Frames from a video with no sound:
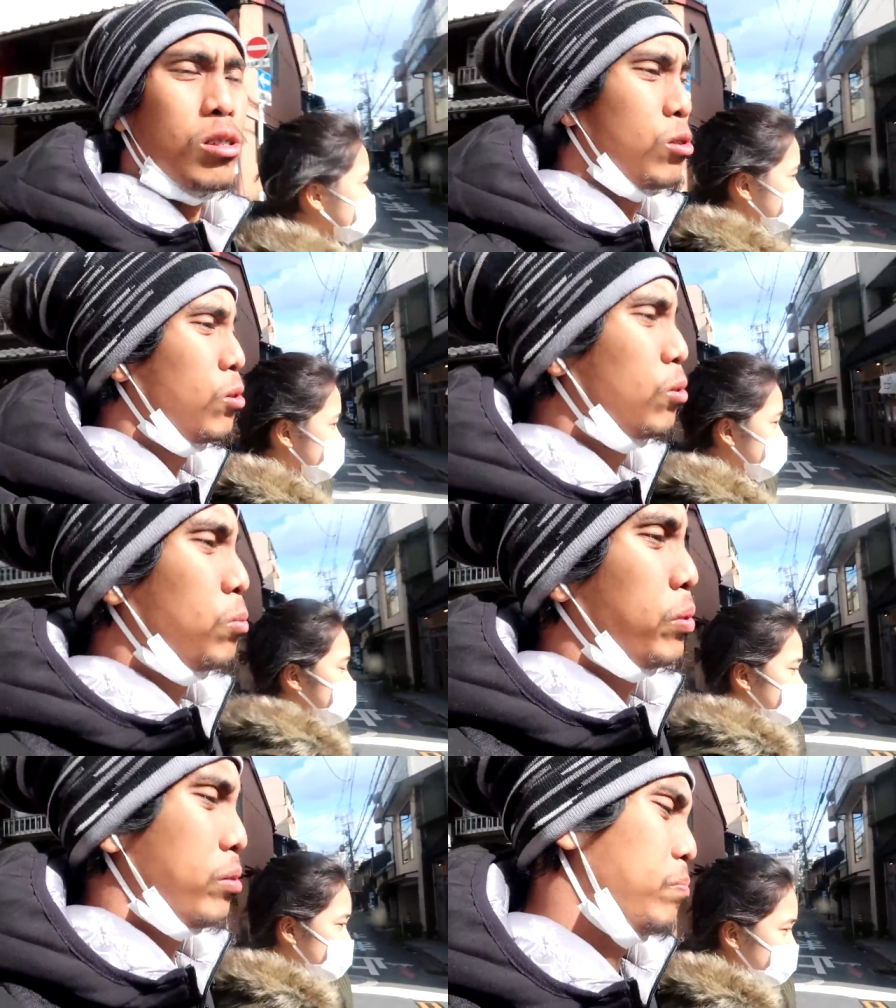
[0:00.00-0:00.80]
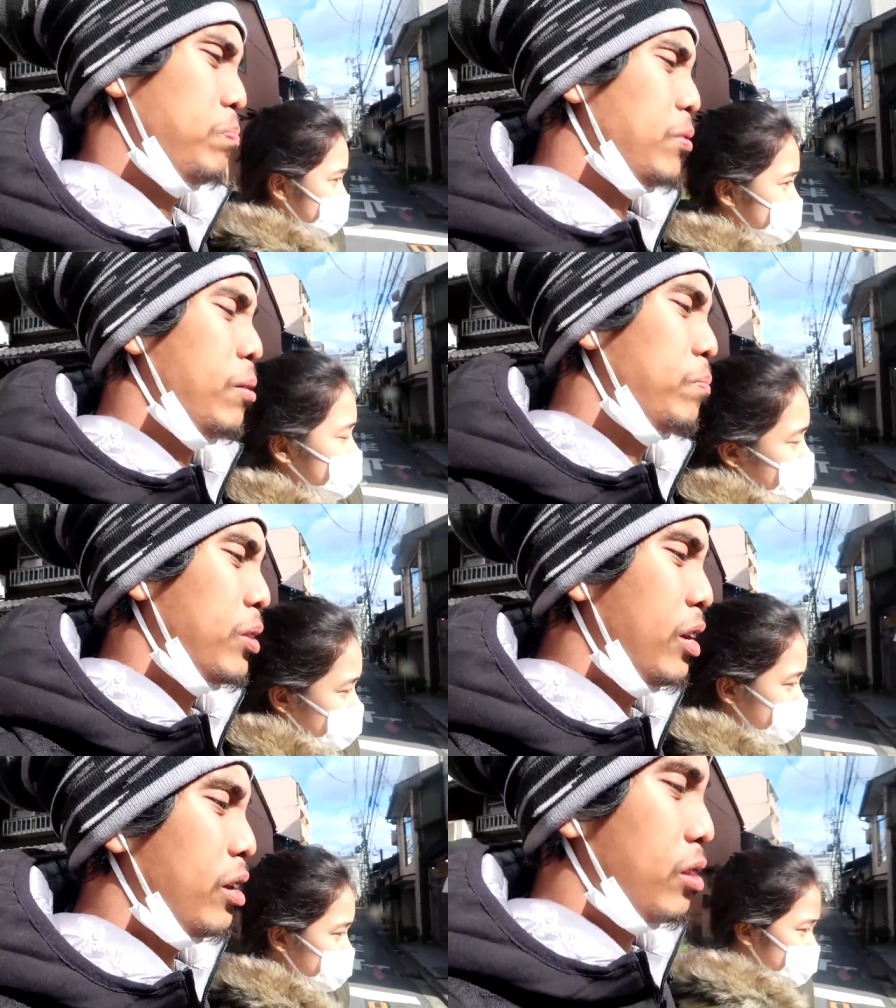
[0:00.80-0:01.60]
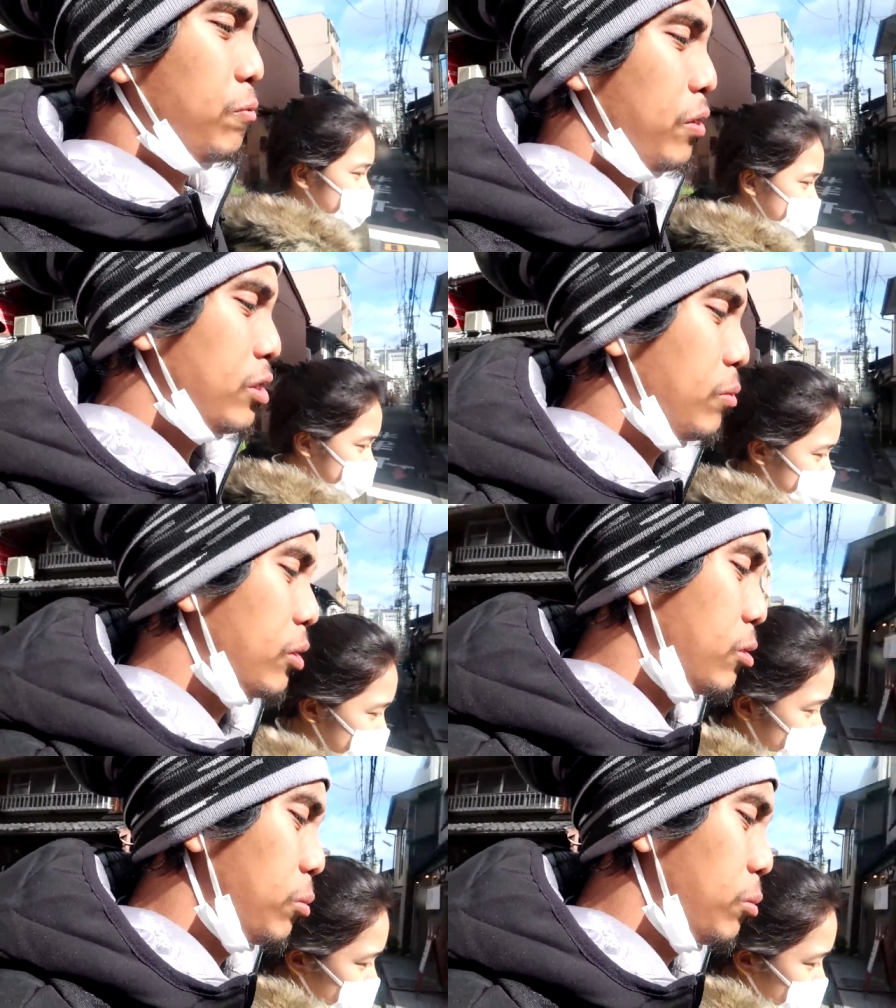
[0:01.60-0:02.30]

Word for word: So, but yeah, yeah, the festival